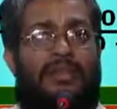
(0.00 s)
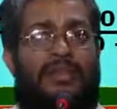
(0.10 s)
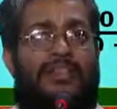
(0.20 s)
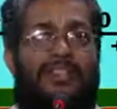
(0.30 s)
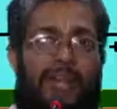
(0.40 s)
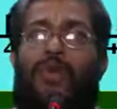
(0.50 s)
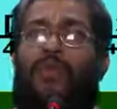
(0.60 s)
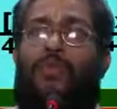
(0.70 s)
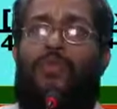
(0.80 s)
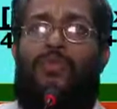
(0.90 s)
is
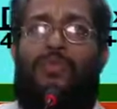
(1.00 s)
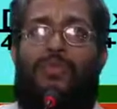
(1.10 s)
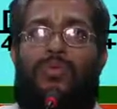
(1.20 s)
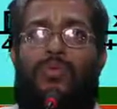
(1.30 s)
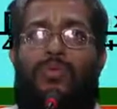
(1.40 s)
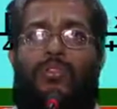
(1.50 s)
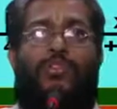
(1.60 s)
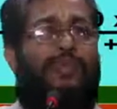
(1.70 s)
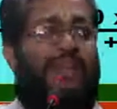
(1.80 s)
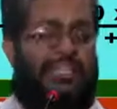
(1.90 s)
now
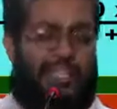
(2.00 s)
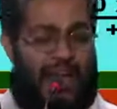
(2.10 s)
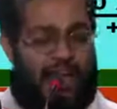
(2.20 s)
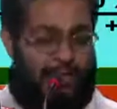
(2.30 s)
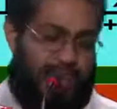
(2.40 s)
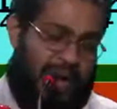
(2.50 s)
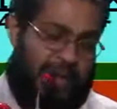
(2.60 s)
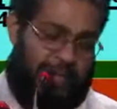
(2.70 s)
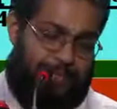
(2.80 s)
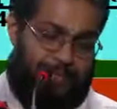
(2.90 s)
to be shared by,